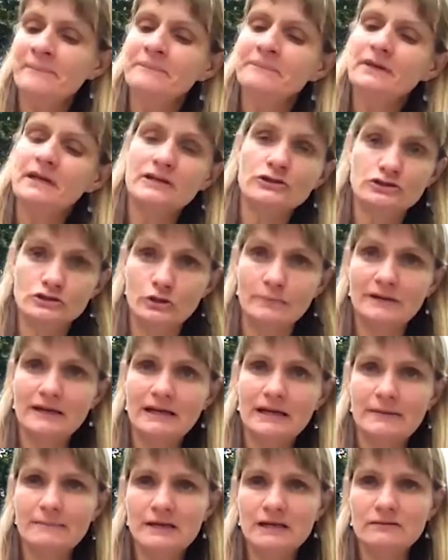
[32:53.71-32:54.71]
In Germany,
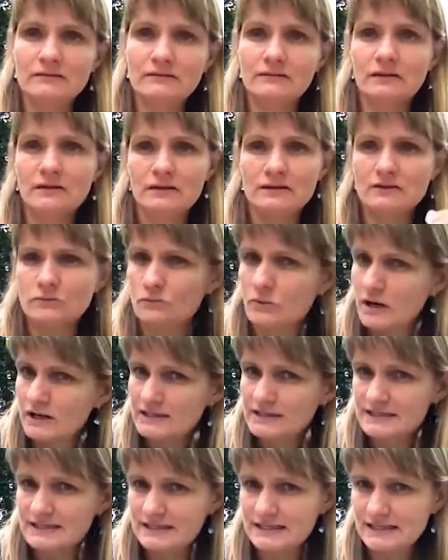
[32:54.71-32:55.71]
I mean.
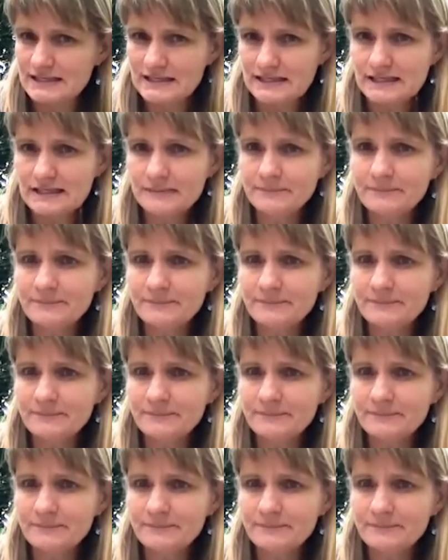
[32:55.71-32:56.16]
DaWanda DE.